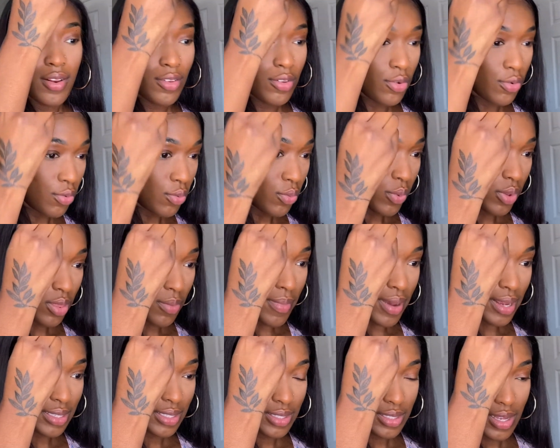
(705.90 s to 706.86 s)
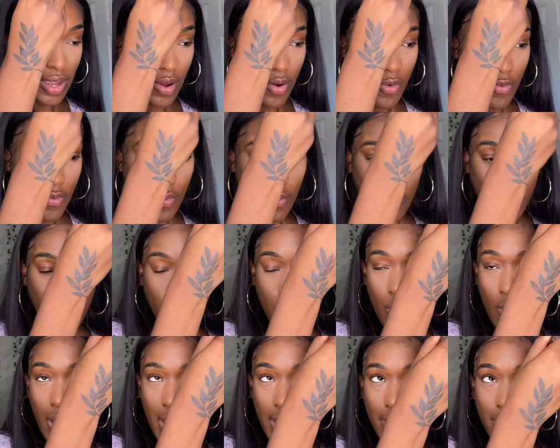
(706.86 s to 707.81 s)
tune with myself
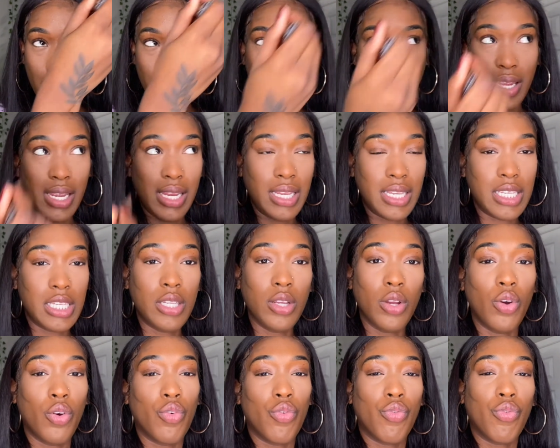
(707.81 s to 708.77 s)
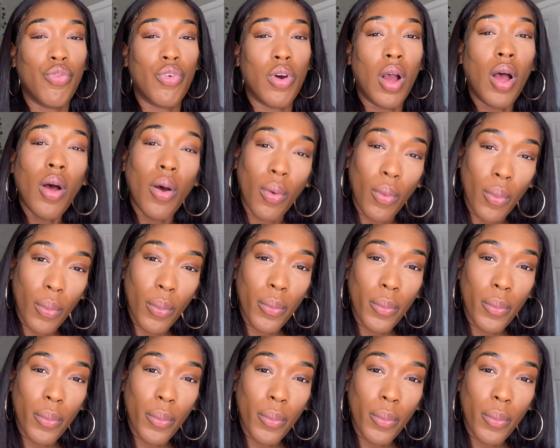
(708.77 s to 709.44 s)
required me to grow,